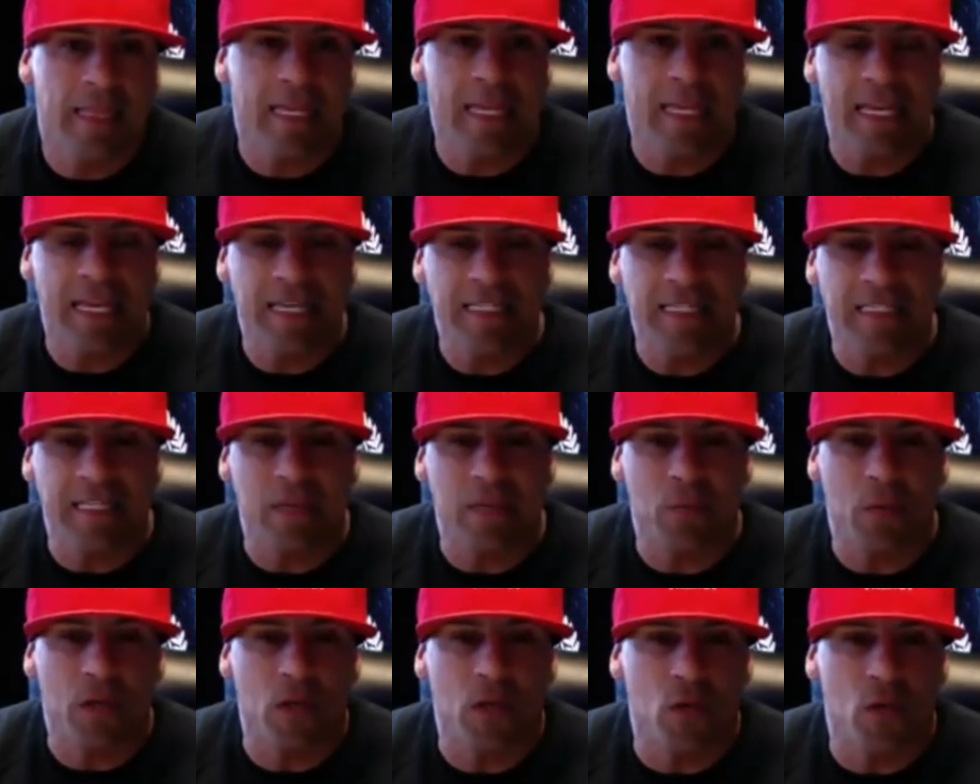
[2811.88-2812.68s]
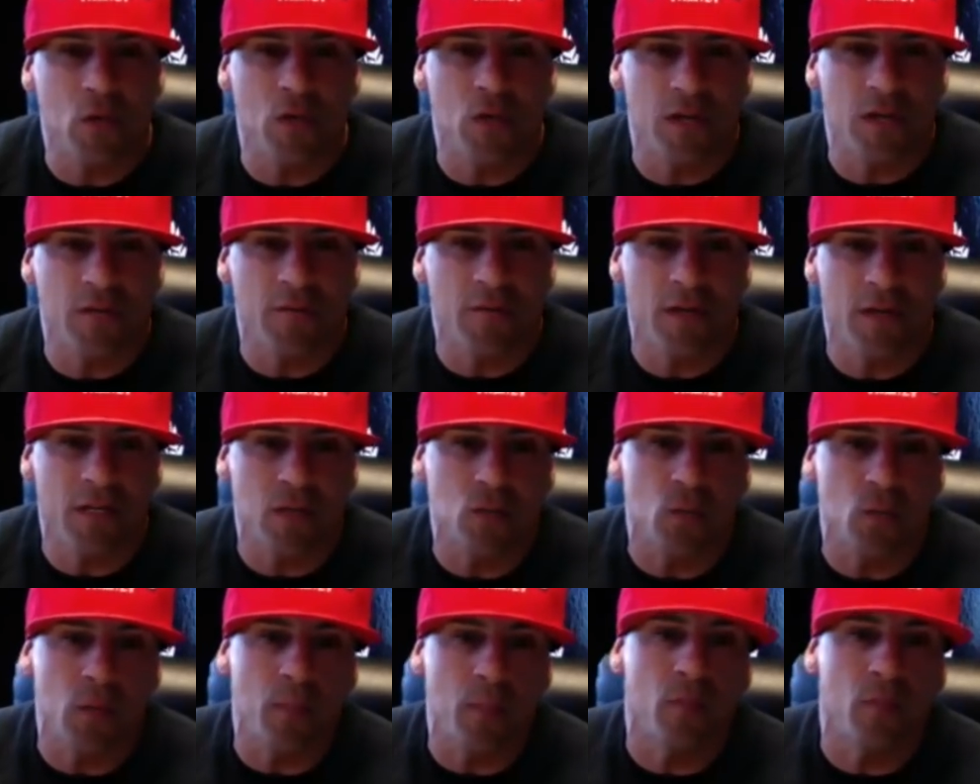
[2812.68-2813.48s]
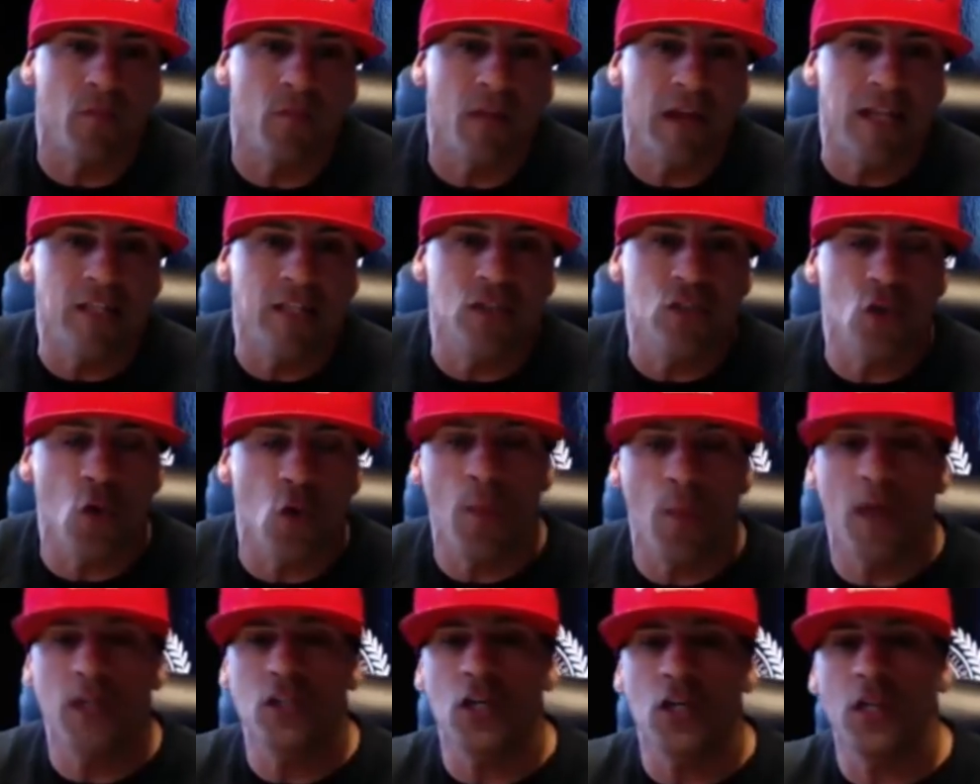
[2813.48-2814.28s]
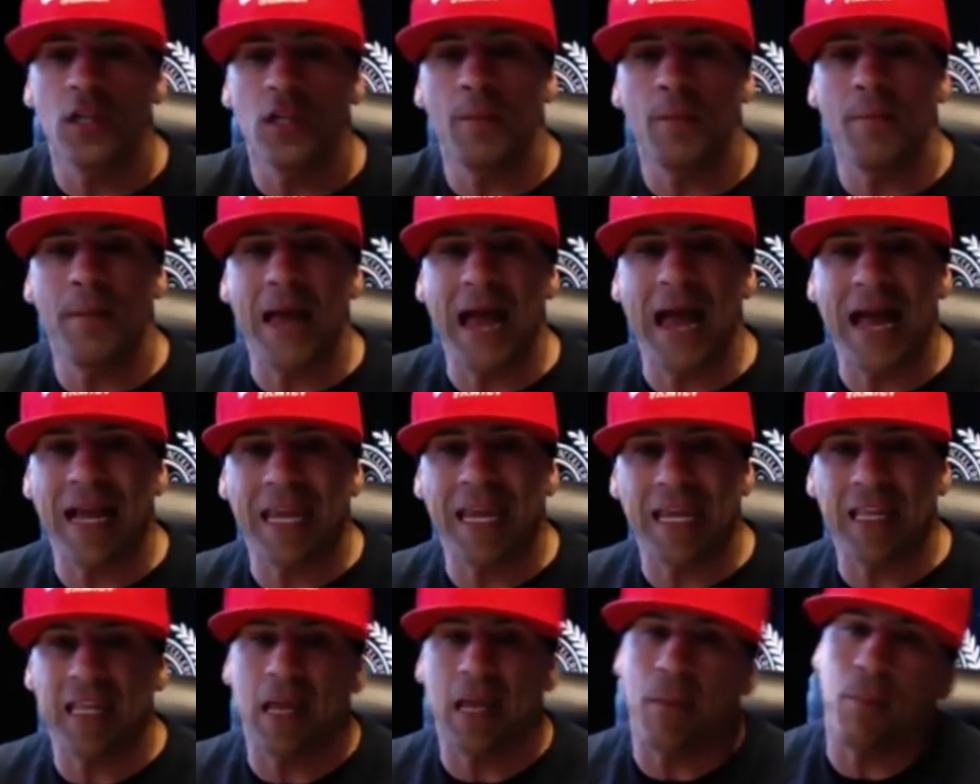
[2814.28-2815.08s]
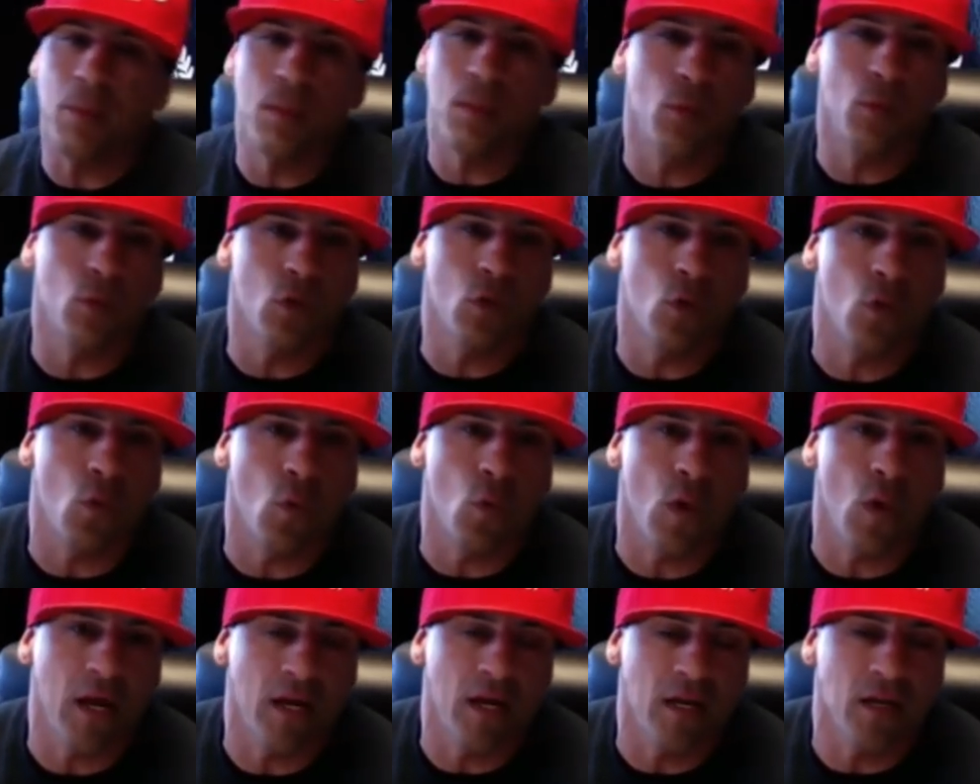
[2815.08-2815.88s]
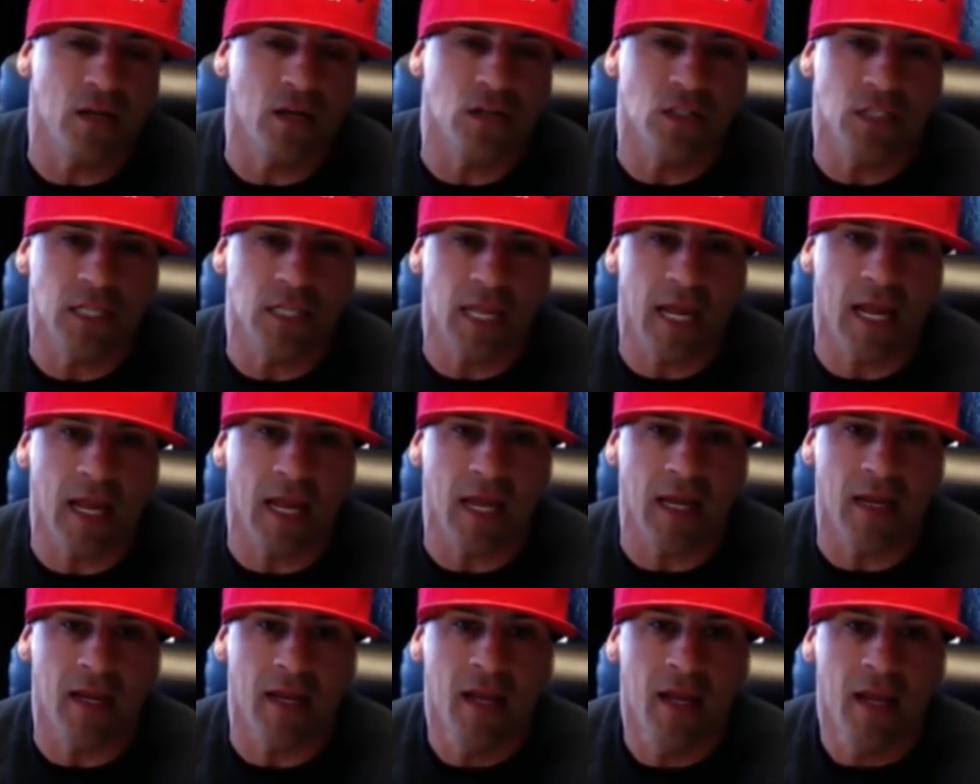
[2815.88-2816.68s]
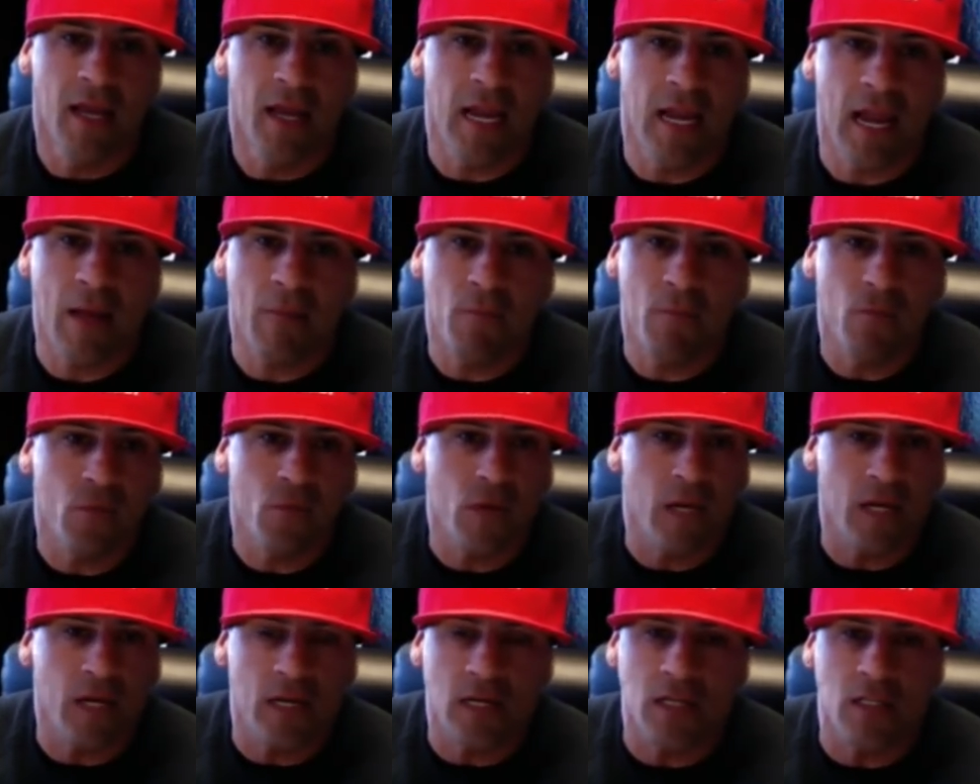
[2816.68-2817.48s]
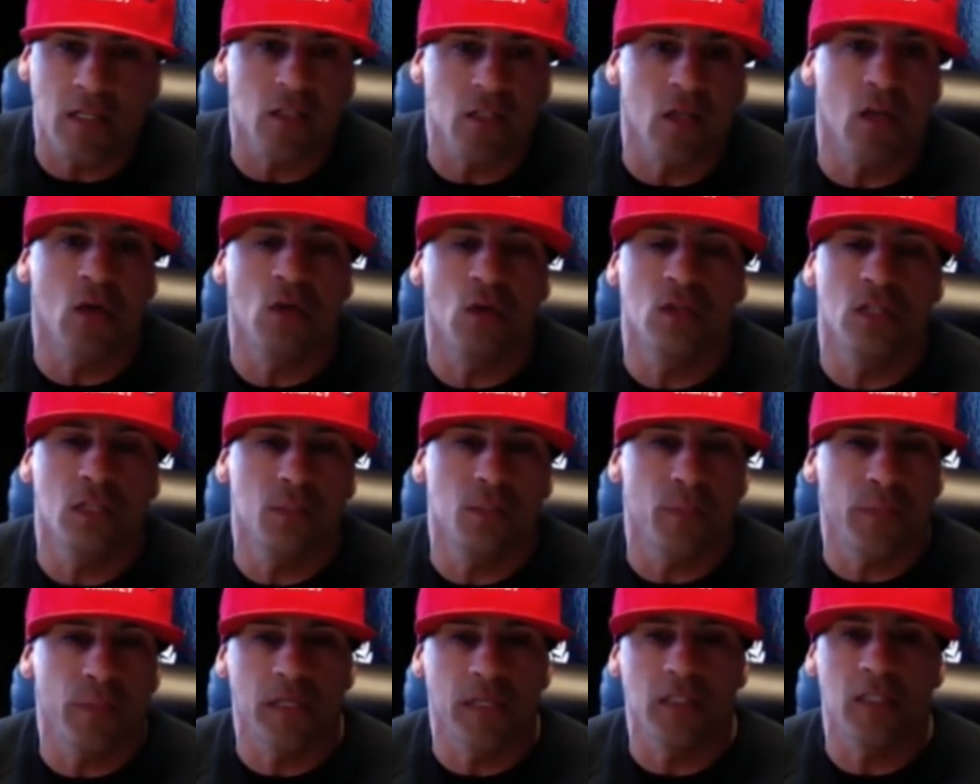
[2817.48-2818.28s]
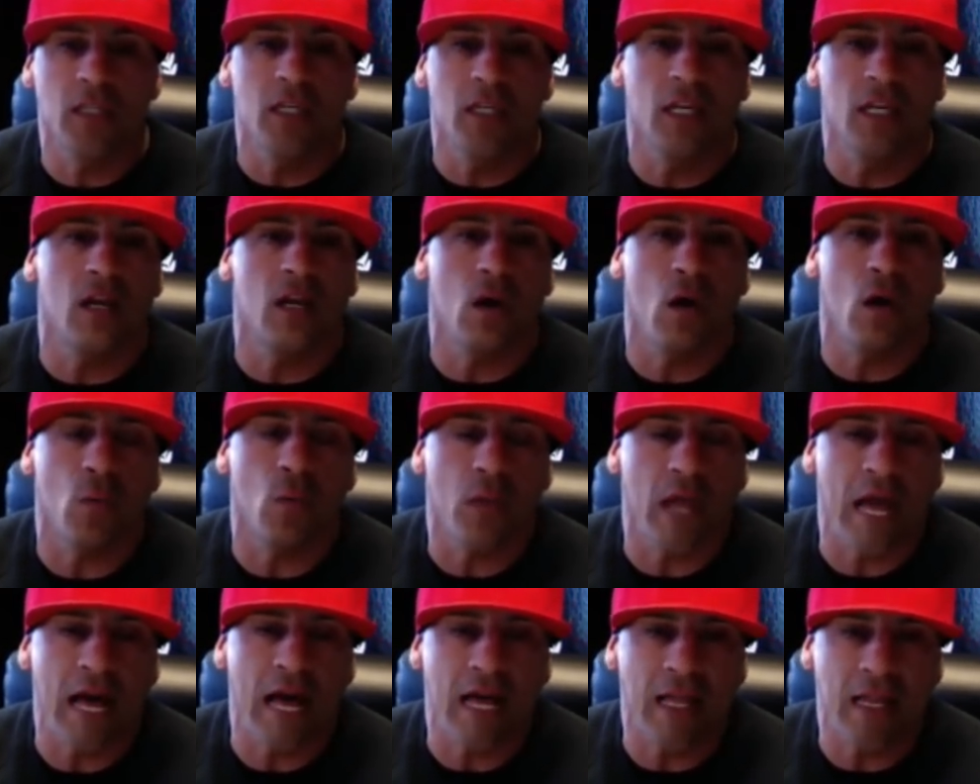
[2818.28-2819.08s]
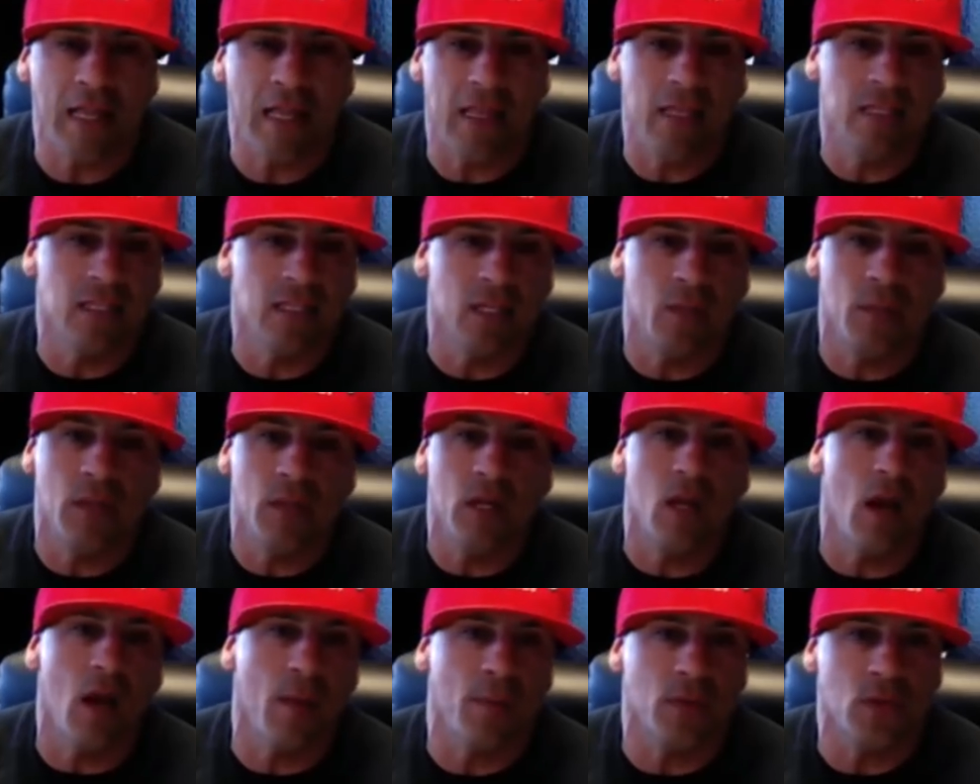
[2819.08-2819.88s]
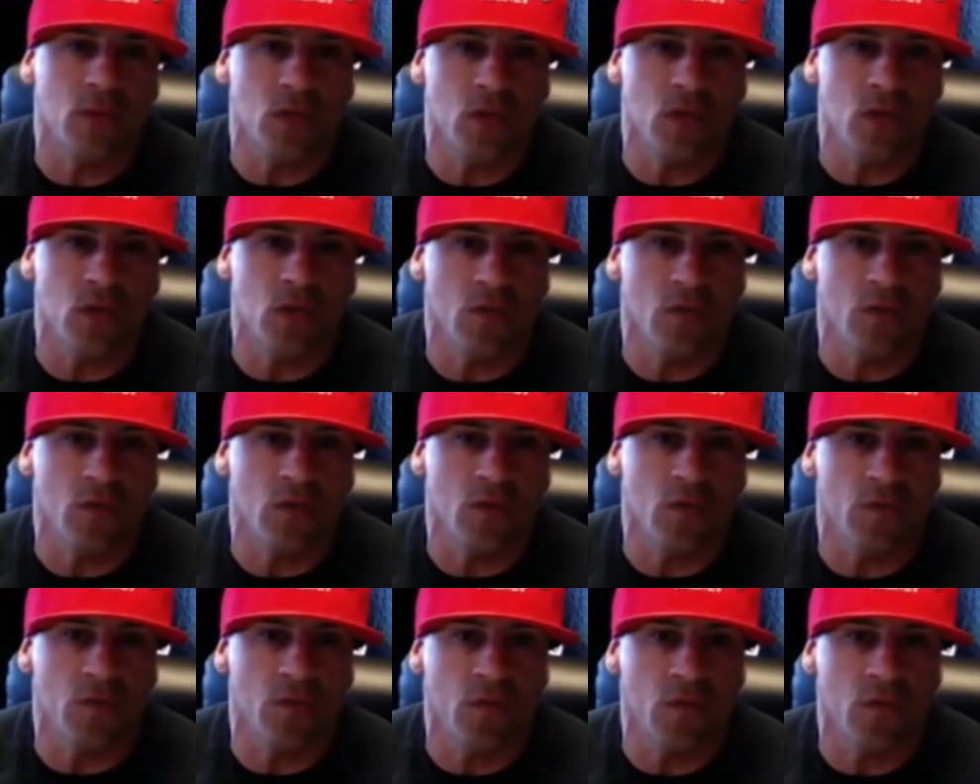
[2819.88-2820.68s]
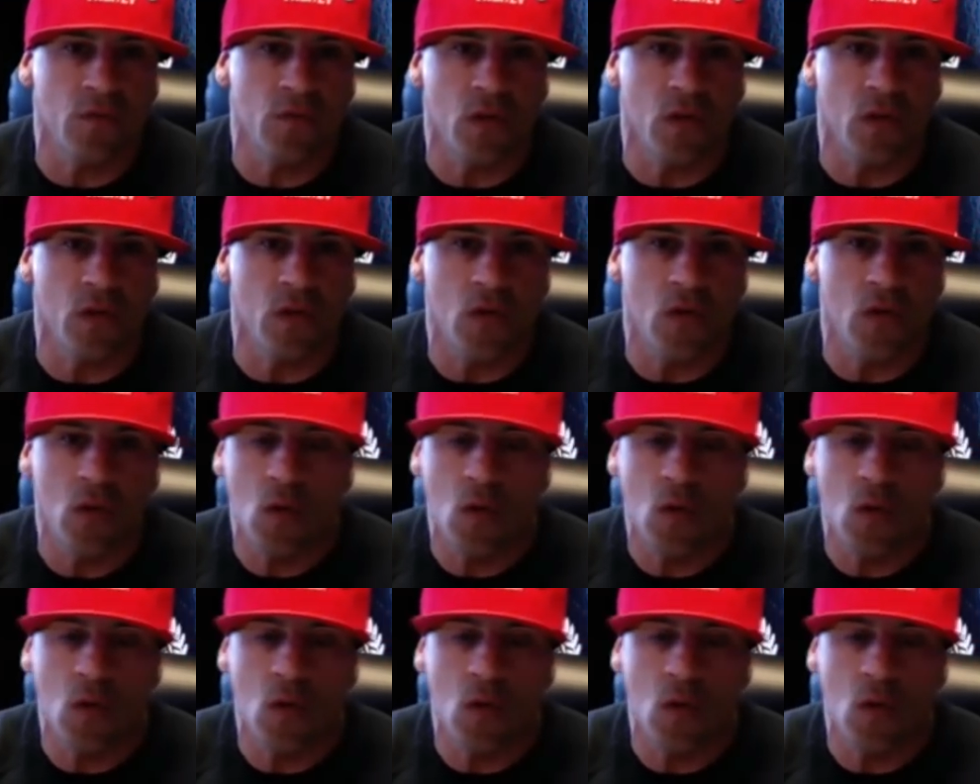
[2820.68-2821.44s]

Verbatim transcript: is that we do different is we provide so much on the back end that people don't quite understand. And I'm free to disclose this because look, in all reality, this could be an opportunity for you,